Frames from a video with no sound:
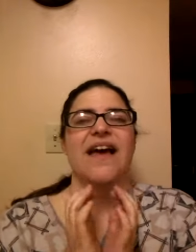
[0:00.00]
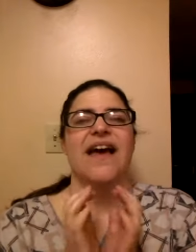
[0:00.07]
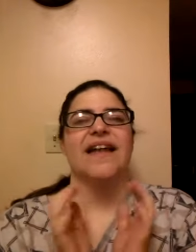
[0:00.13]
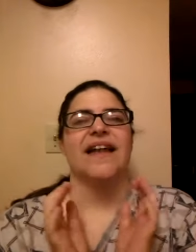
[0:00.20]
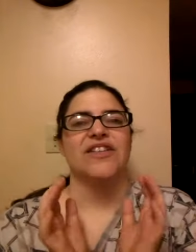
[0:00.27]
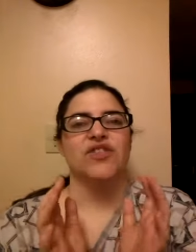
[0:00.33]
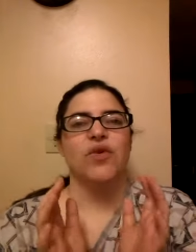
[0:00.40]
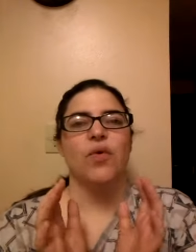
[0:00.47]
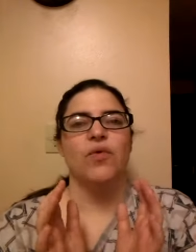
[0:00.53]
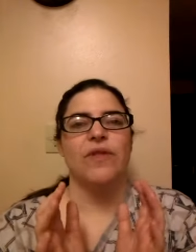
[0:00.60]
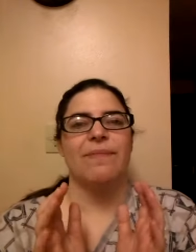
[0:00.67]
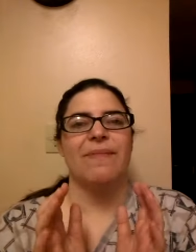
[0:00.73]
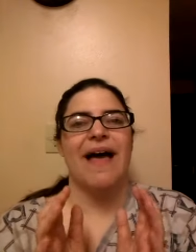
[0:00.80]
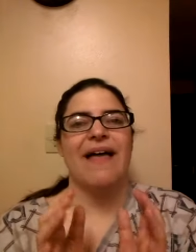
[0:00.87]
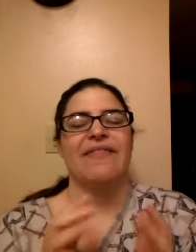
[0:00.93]
And I told
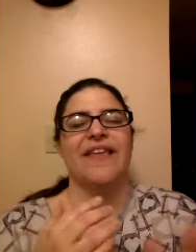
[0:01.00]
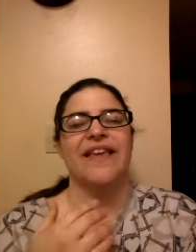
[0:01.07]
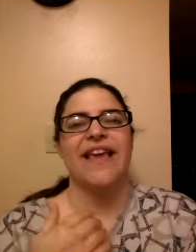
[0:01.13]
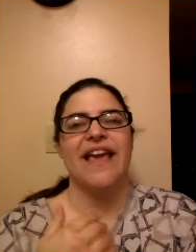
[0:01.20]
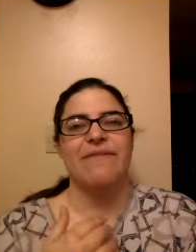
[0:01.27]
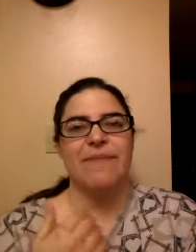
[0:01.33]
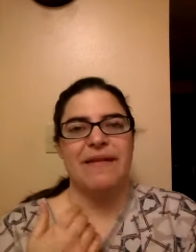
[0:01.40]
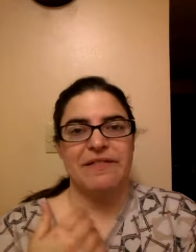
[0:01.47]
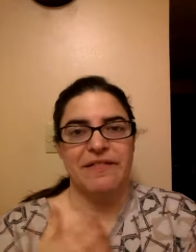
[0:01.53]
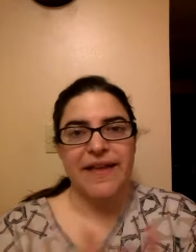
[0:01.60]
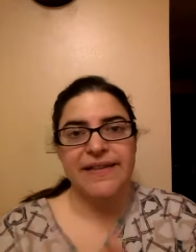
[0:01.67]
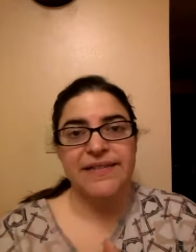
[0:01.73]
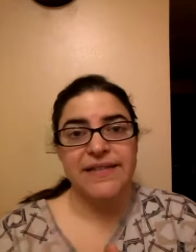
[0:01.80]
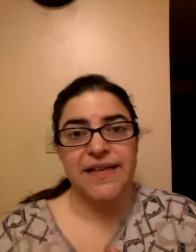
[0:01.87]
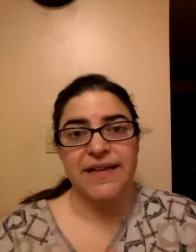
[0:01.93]
them that, and they gave me
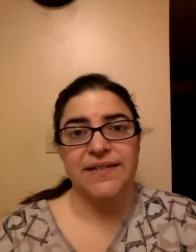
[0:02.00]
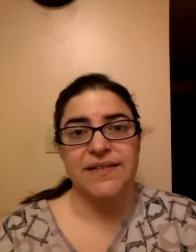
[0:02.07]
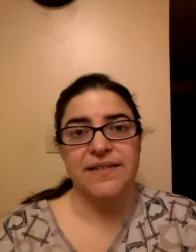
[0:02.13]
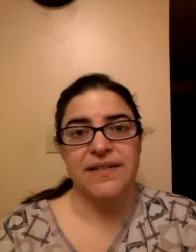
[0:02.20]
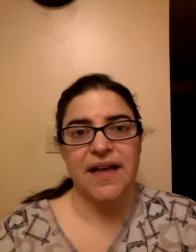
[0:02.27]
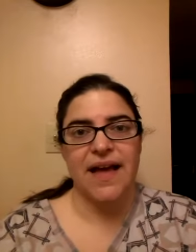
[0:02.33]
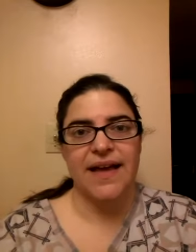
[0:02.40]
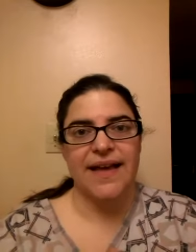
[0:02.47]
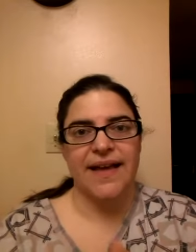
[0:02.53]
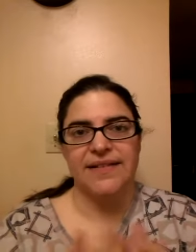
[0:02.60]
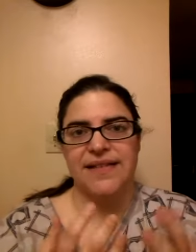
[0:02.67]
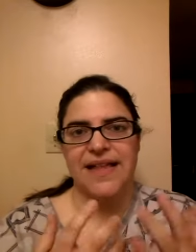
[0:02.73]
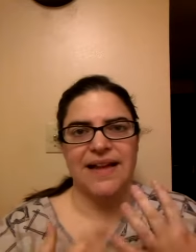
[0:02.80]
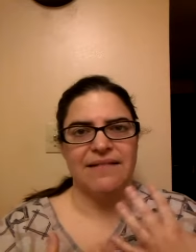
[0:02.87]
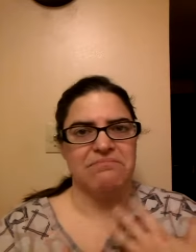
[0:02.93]
Lasix. I guess
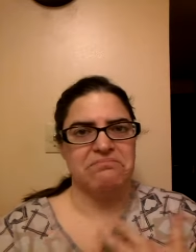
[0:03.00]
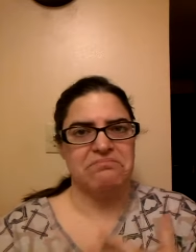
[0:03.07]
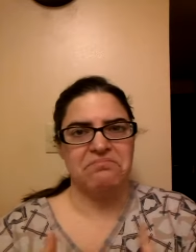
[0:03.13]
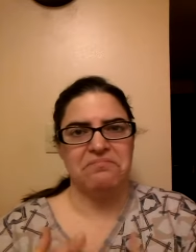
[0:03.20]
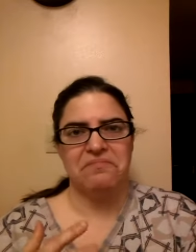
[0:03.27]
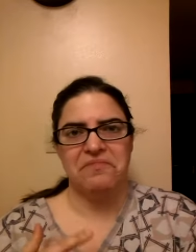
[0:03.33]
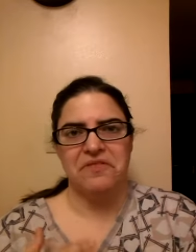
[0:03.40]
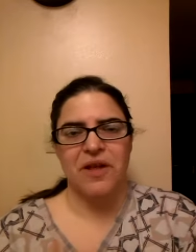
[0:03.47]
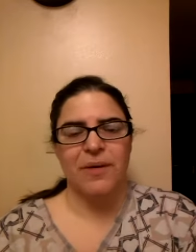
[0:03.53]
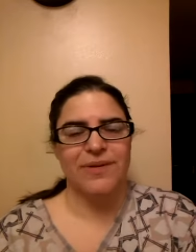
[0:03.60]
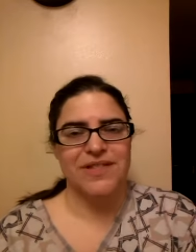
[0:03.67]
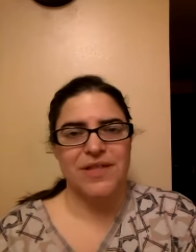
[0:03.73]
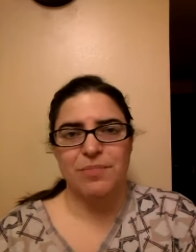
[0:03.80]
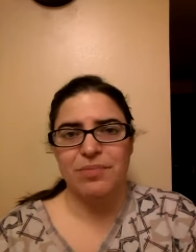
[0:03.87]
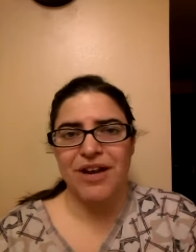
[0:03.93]
that
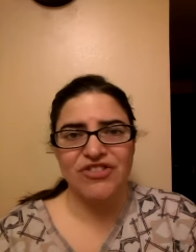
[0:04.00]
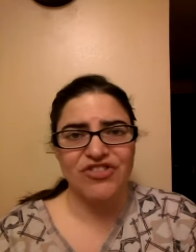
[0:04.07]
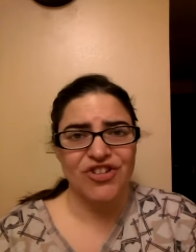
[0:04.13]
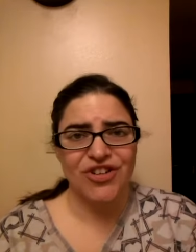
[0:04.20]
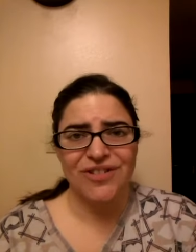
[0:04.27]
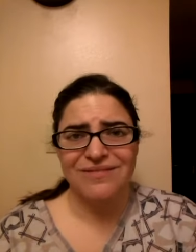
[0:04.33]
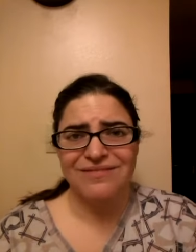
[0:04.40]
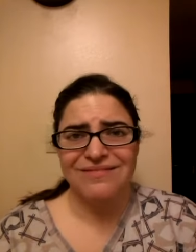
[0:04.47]
lowers the pressure.